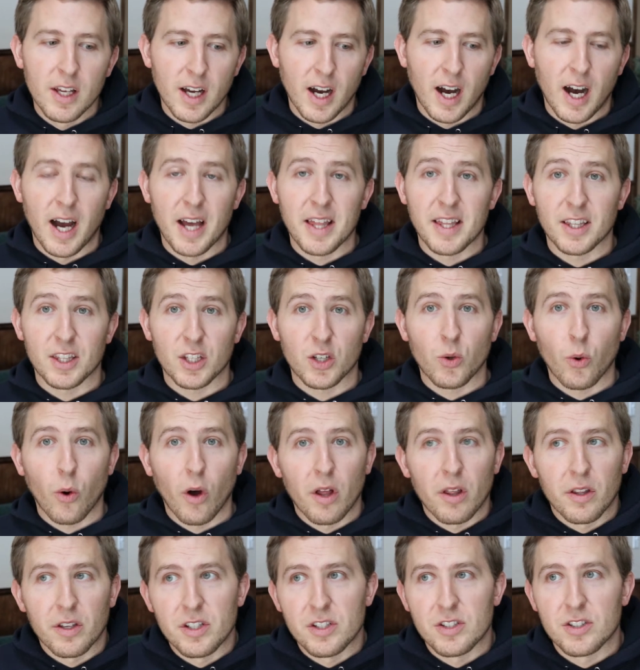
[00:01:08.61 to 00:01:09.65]
I think the
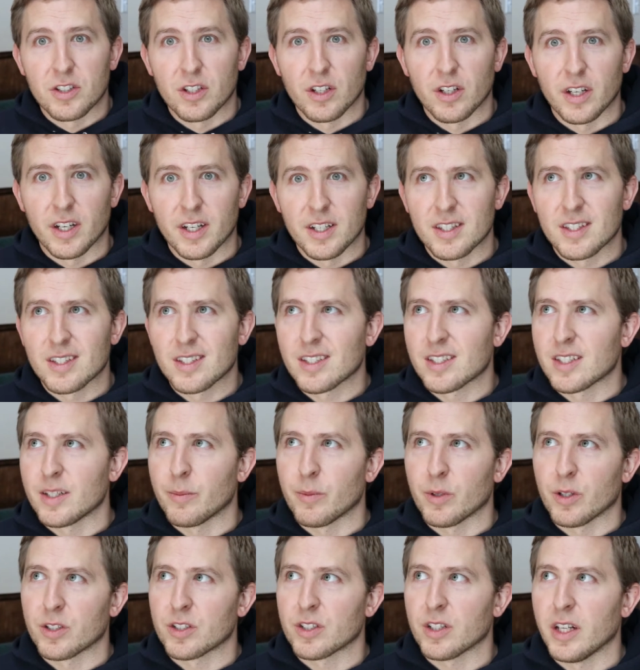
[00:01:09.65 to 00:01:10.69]
quality is good. It's
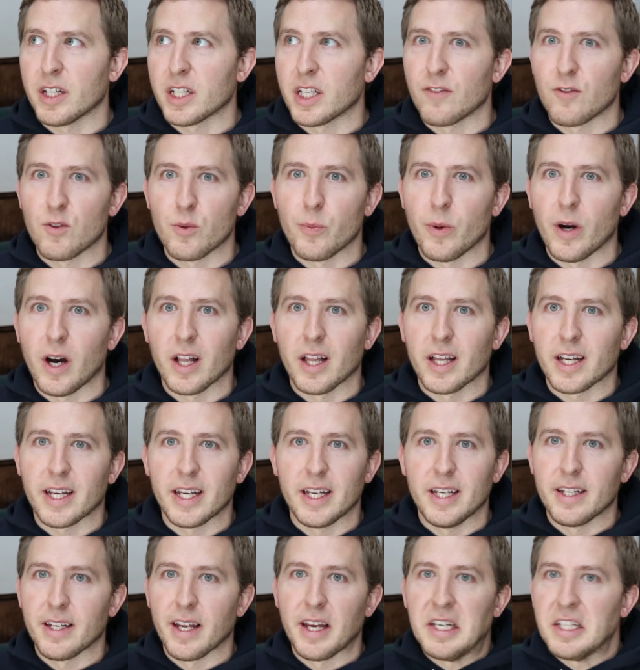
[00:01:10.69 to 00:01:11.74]
similar to like if you bought like
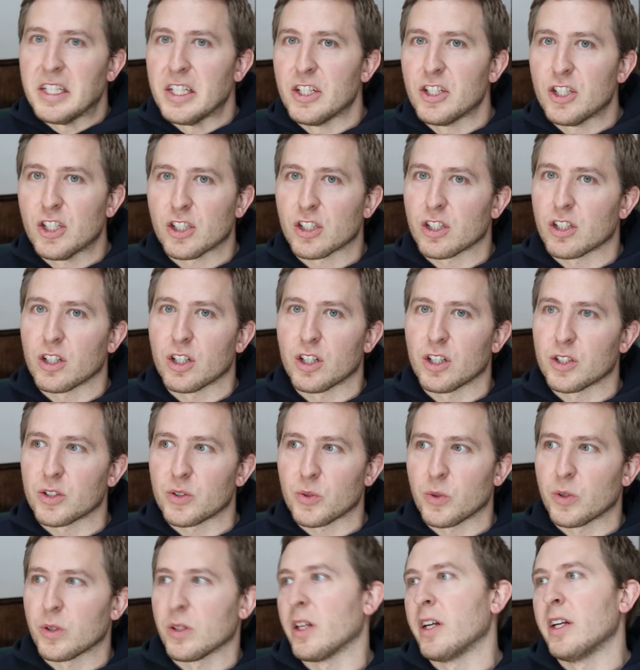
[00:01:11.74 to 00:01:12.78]
a Nike shirt
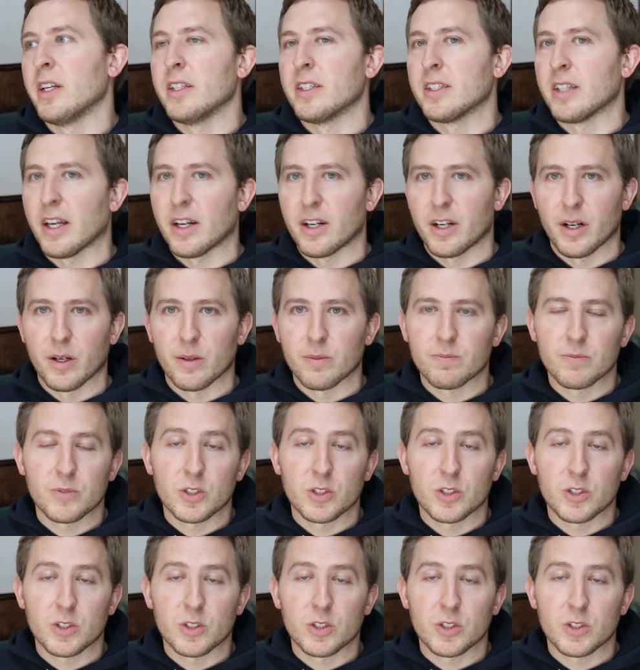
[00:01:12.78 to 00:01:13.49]
or like, I don't know,